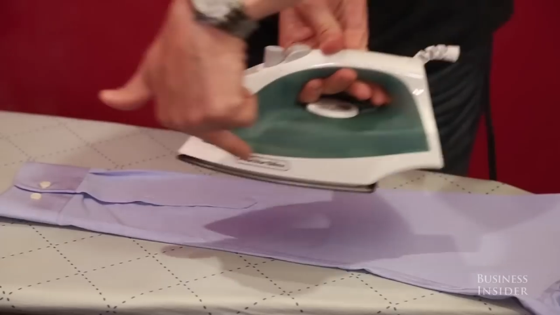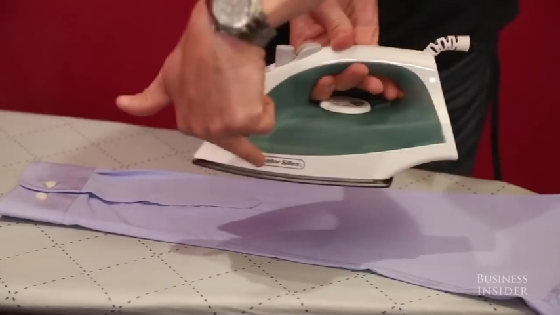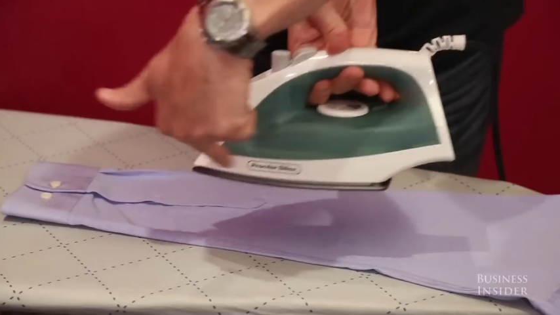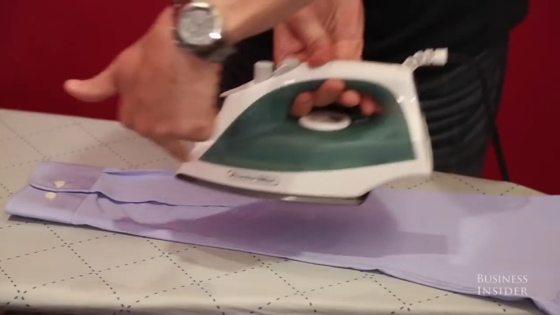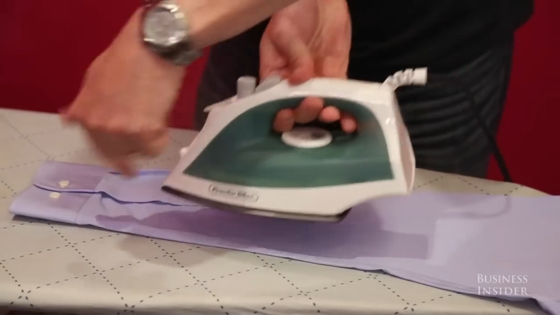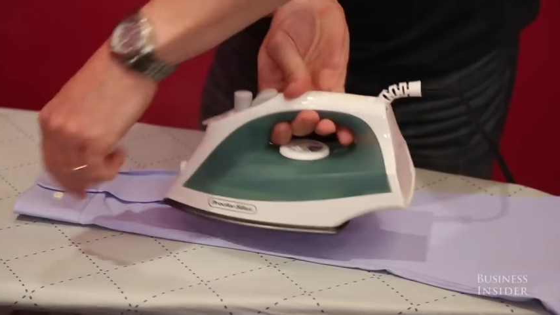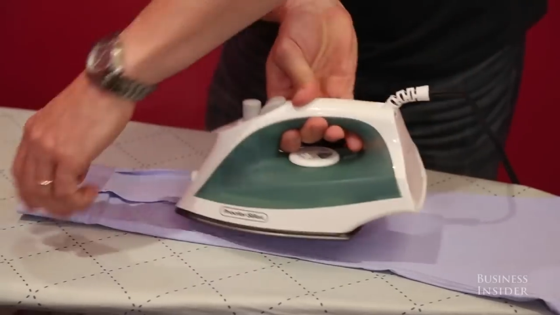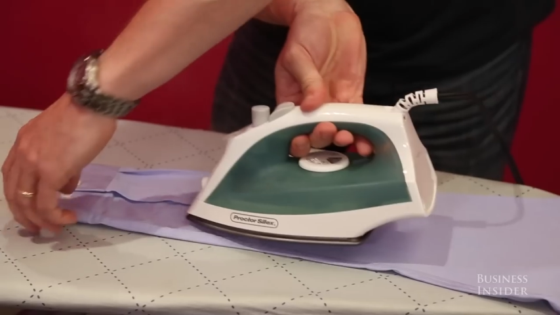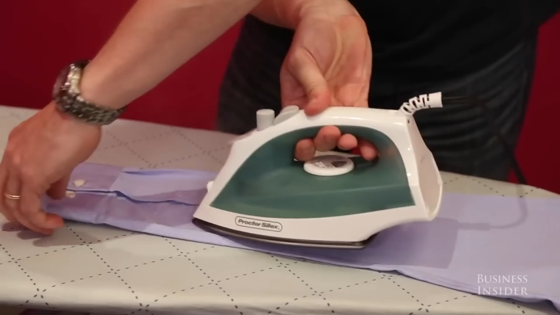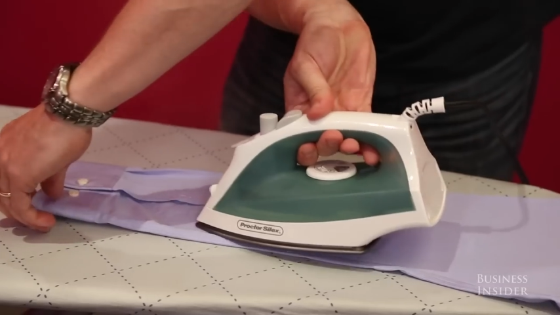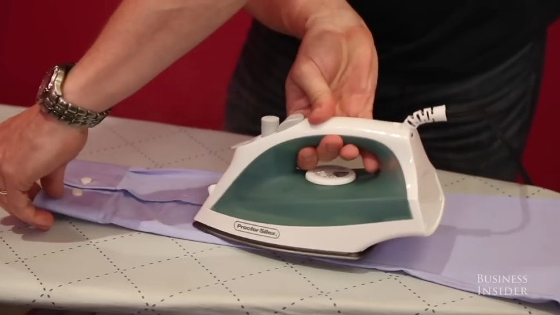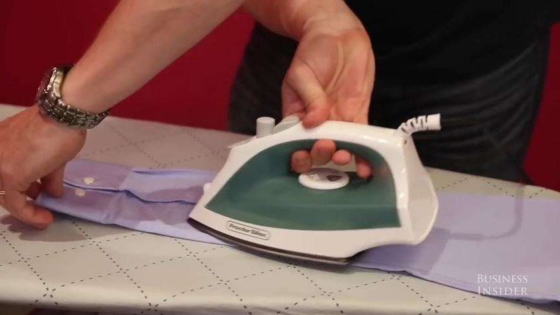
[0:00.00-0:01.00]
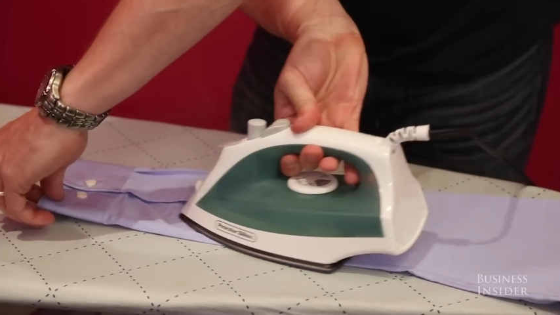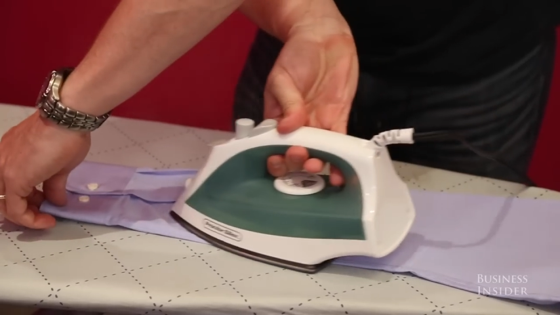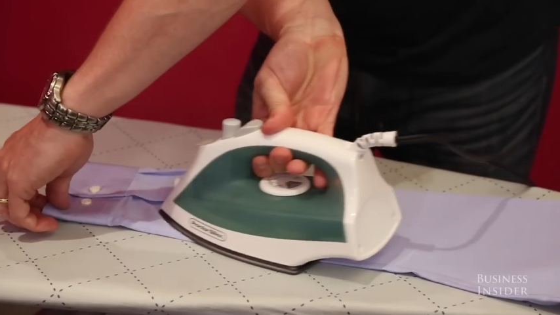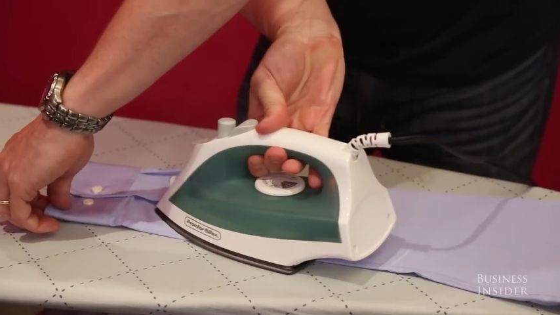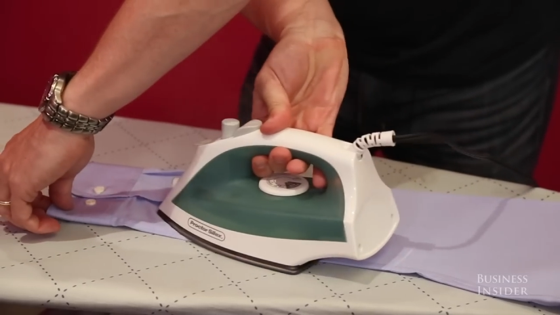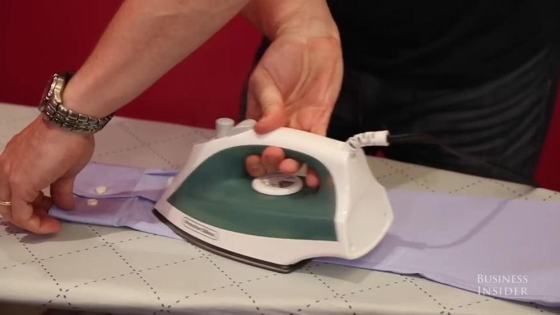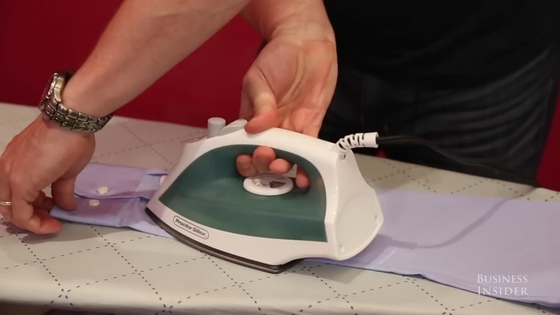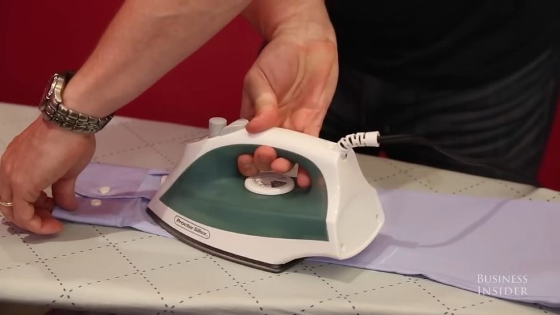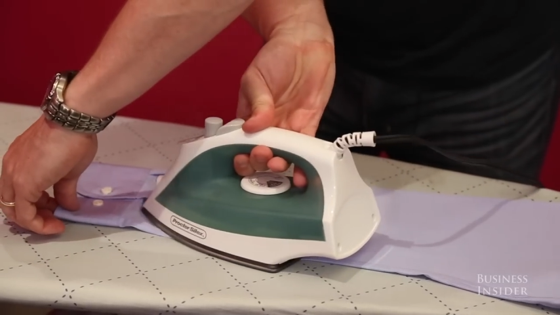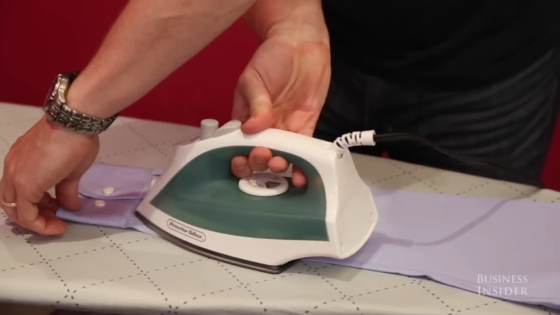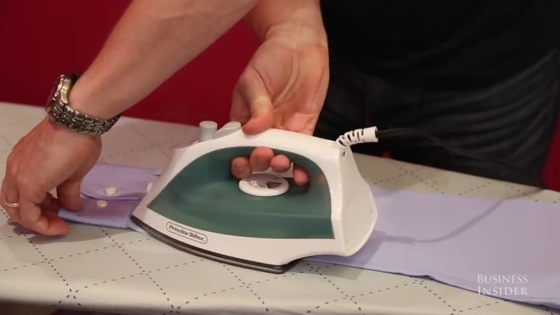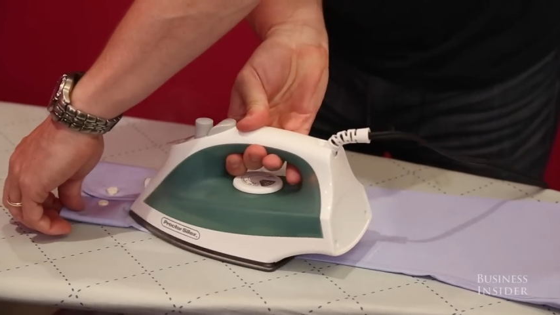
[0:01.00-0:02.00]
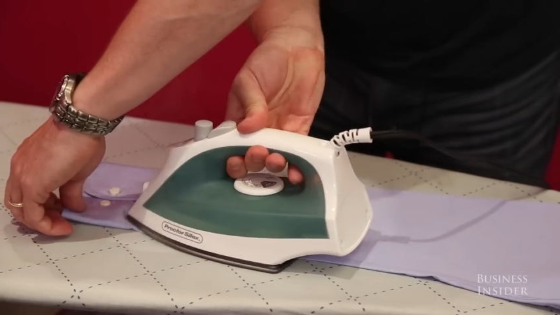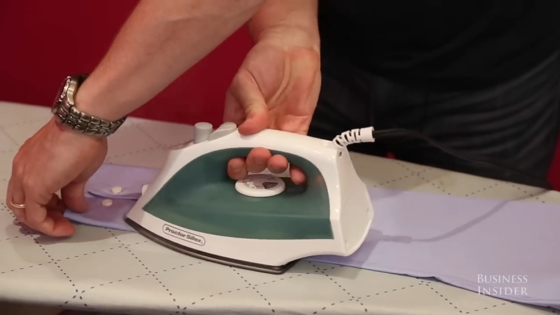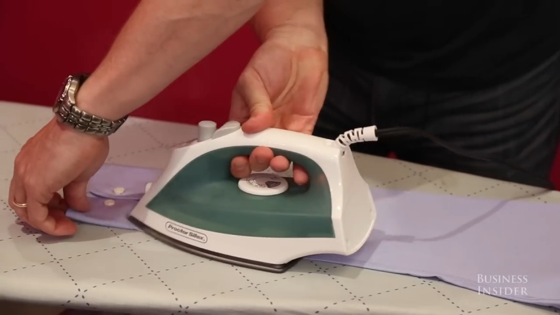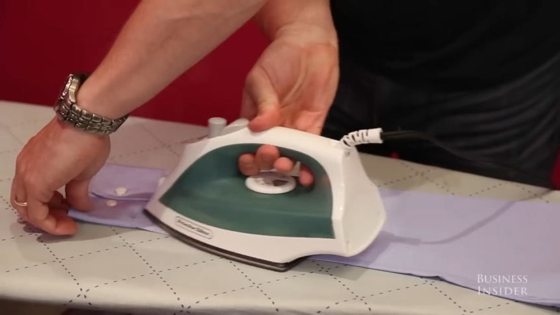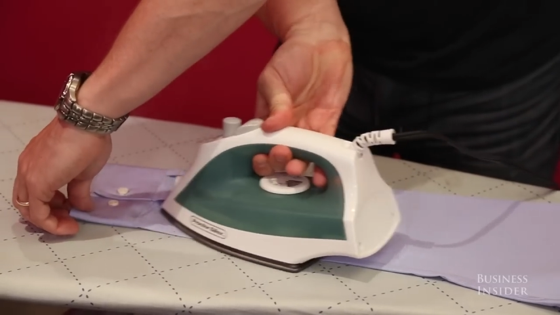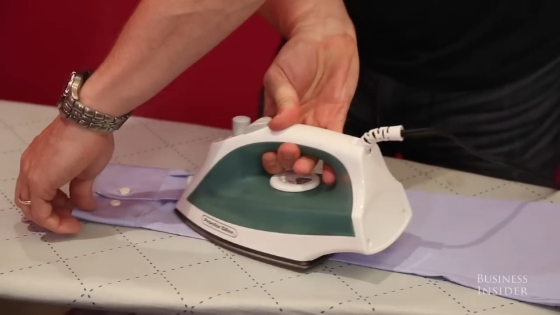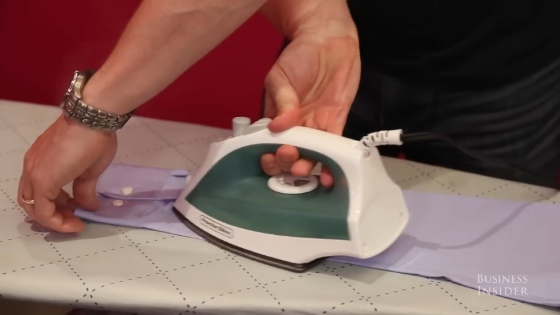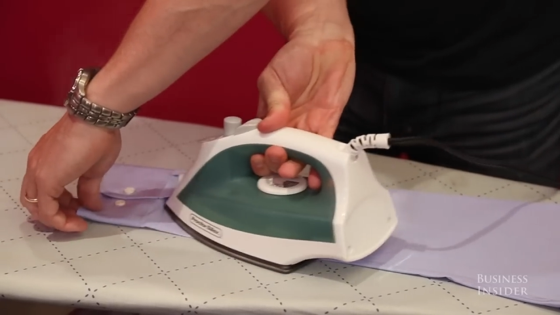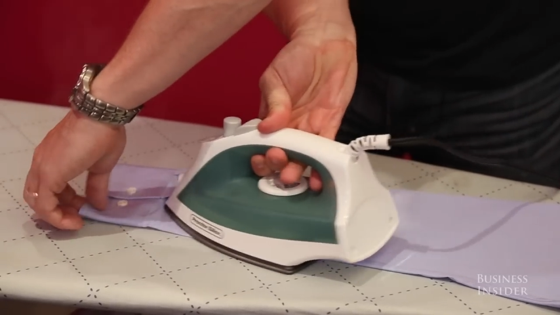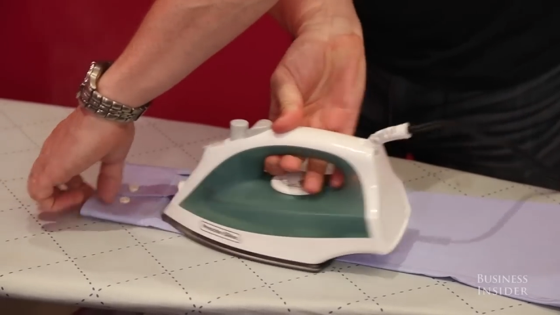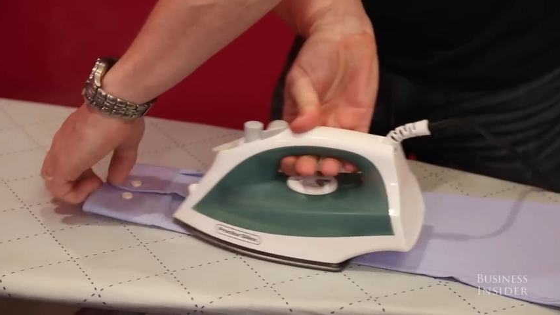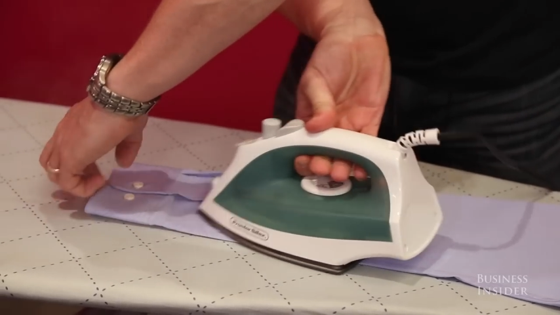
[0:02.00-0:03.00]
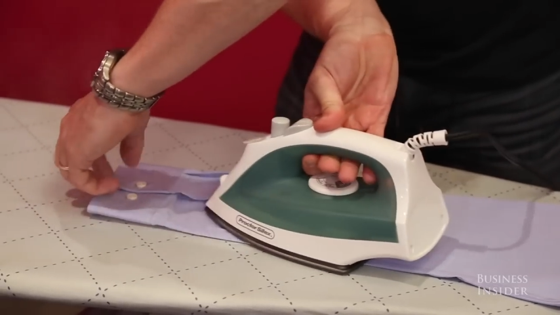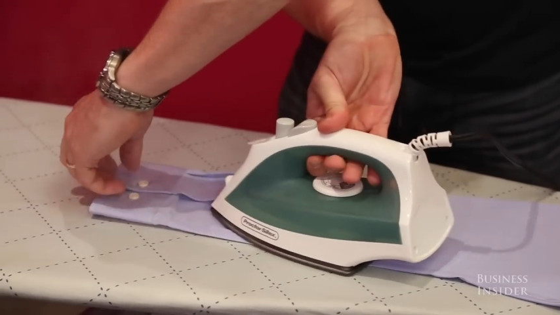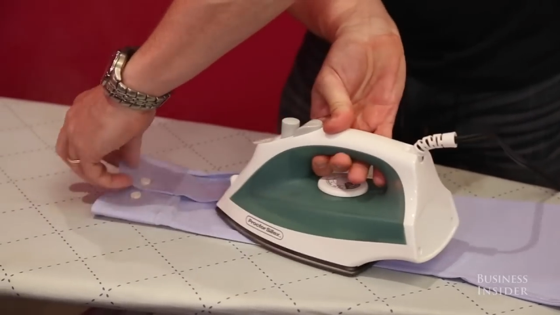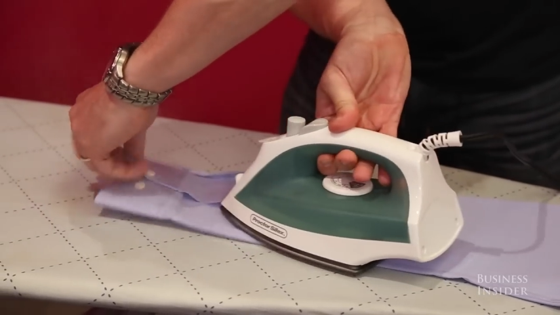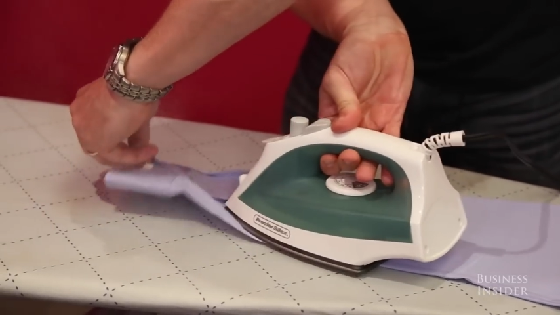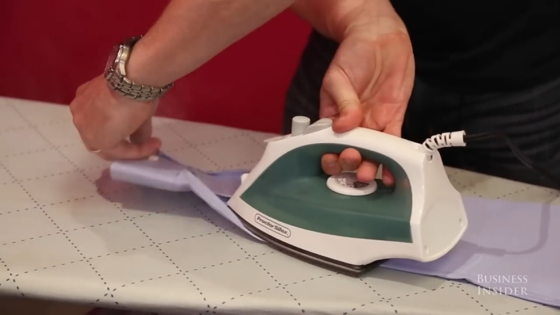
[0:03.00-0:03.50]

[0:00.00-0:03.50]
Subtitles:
[unreadable: no face in view]